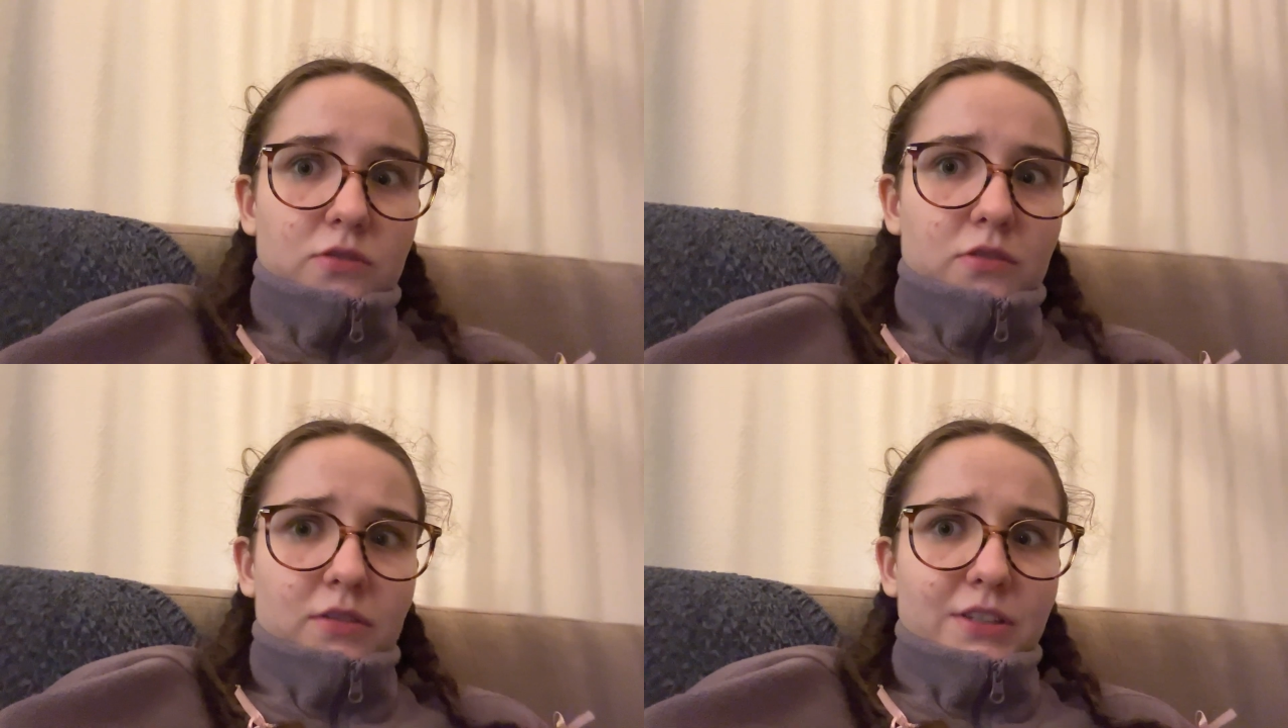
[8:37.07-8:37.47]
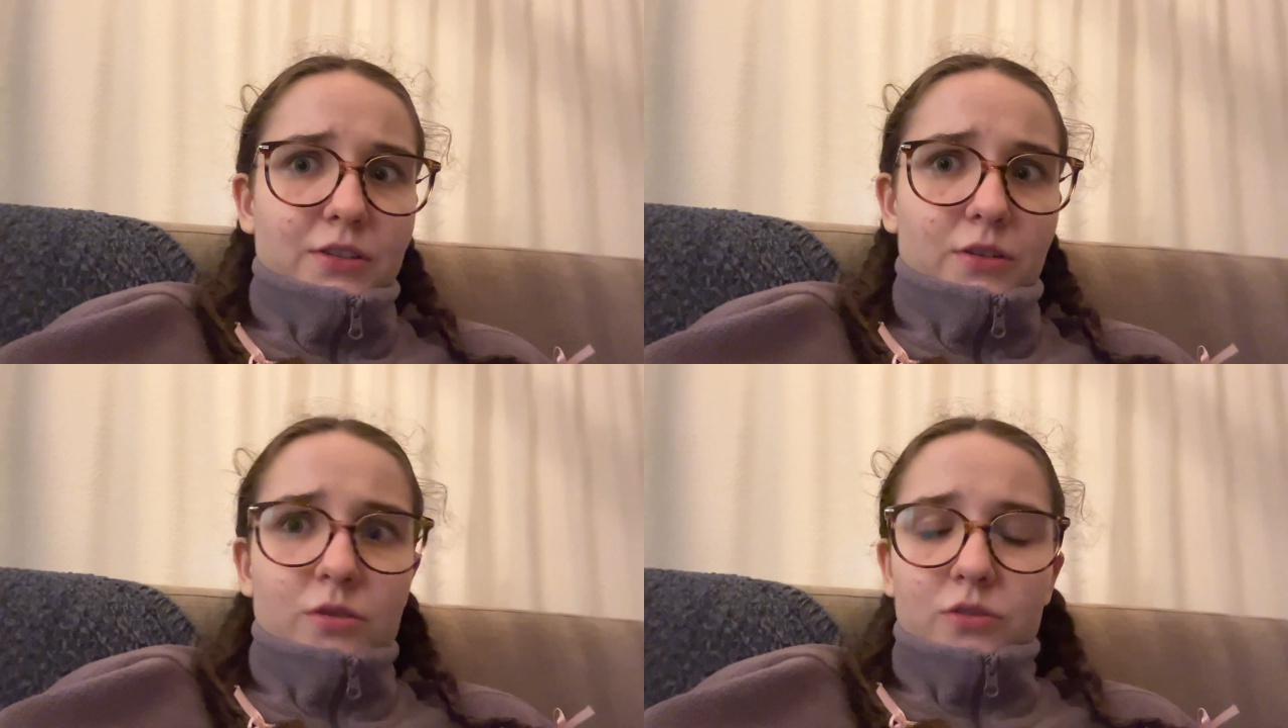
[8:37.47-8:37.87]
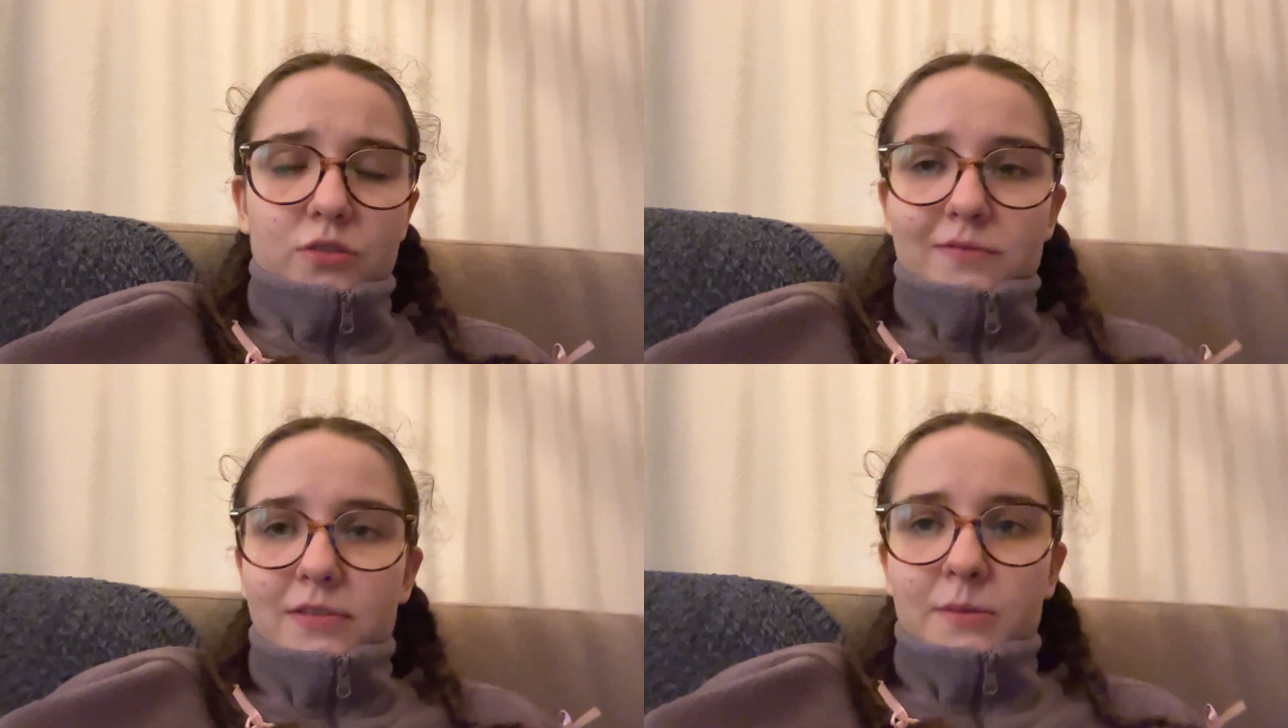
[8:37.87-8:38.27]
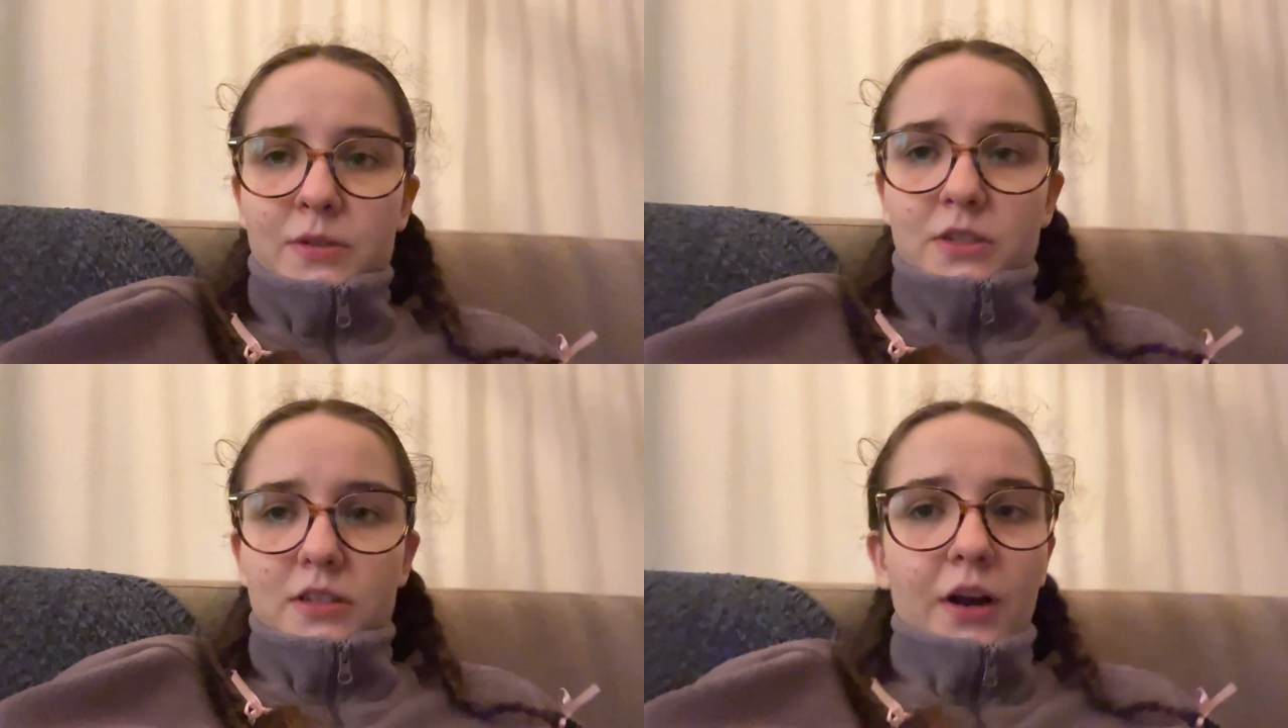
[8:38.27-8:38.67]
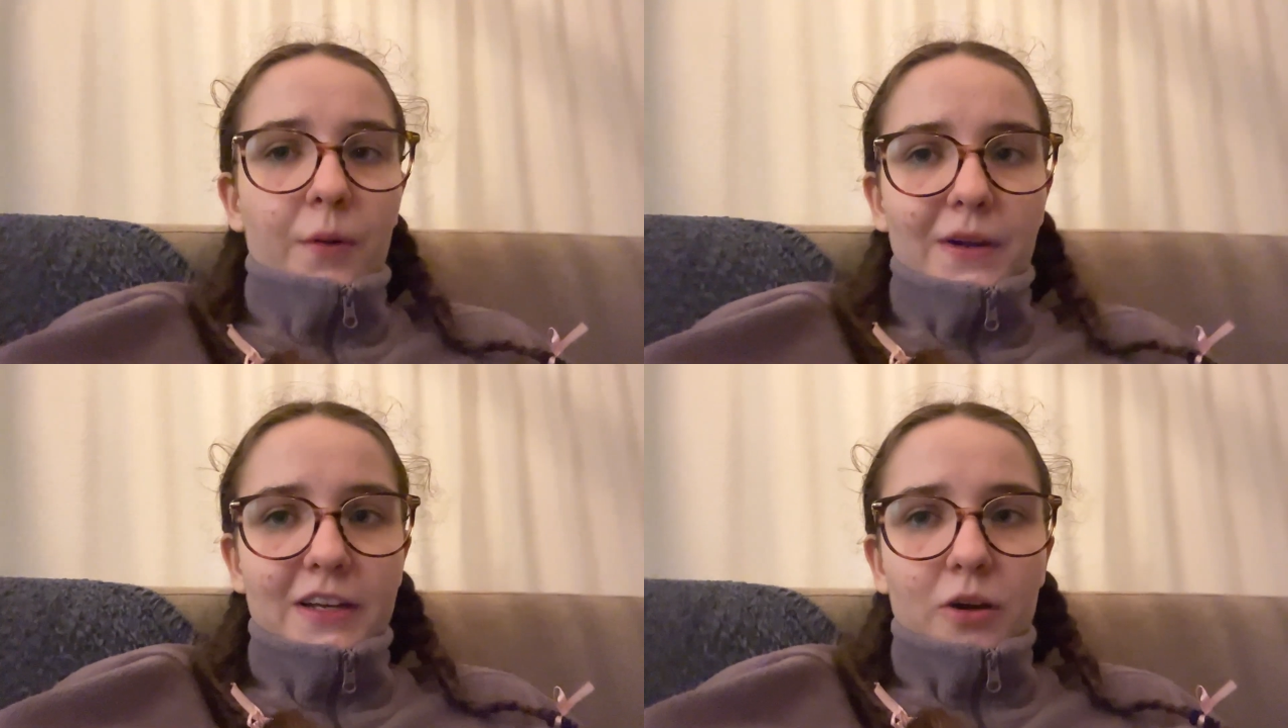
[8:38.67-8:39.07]
3 songs or something because I don't
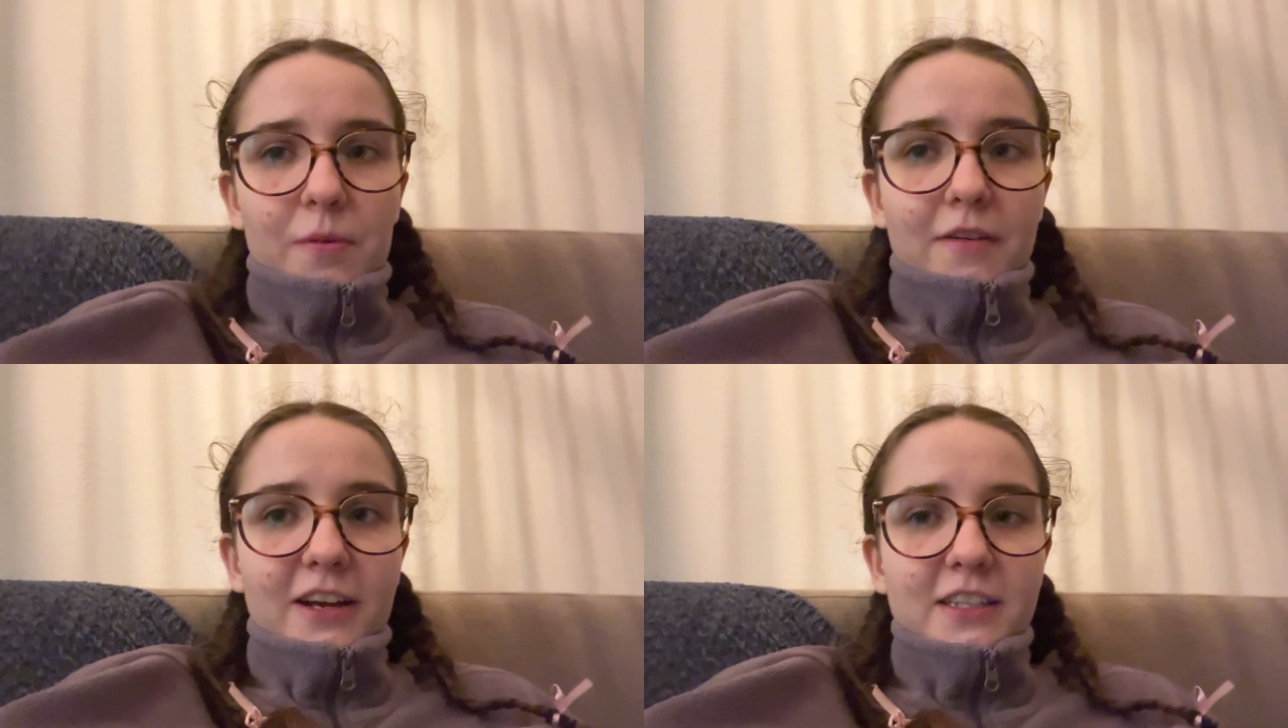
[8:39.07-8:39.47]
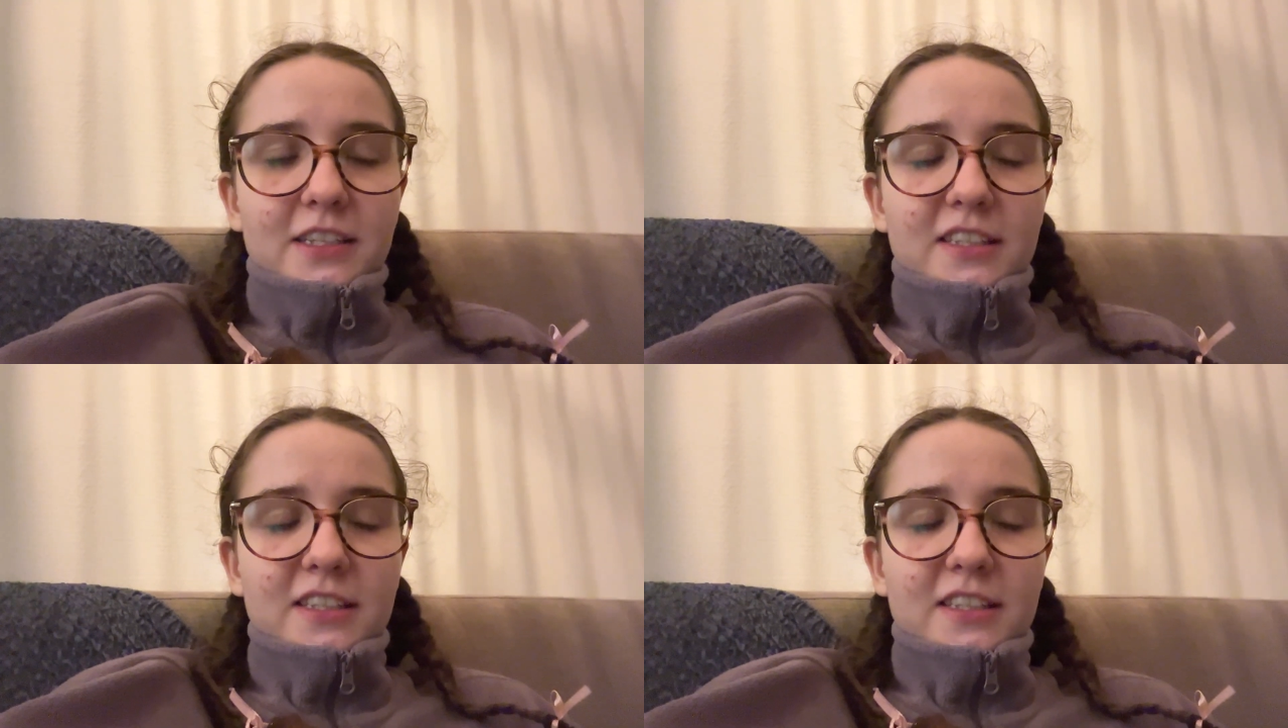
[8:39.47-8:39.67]
want to get copyrighted.